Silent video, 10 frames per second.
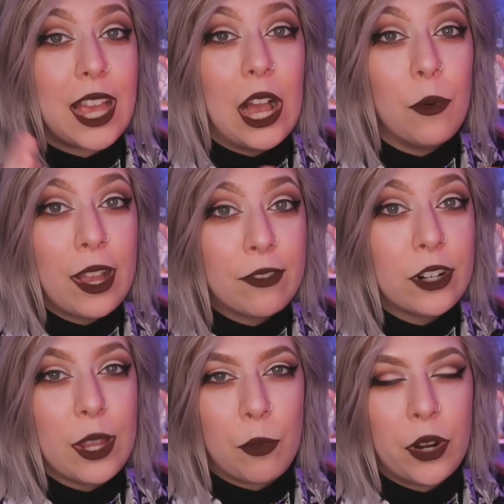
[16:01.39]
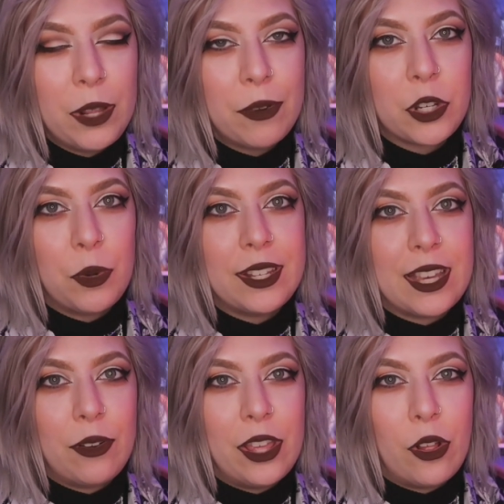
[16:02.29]
However, it pretty much went
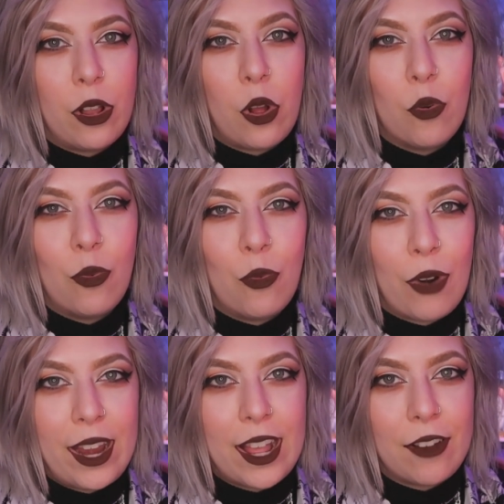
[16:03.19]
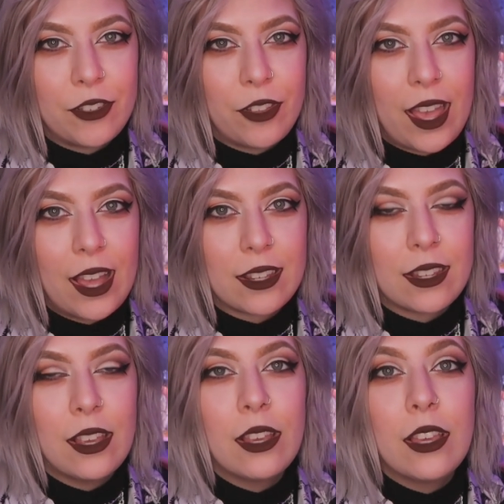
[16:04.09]
downhill right after that.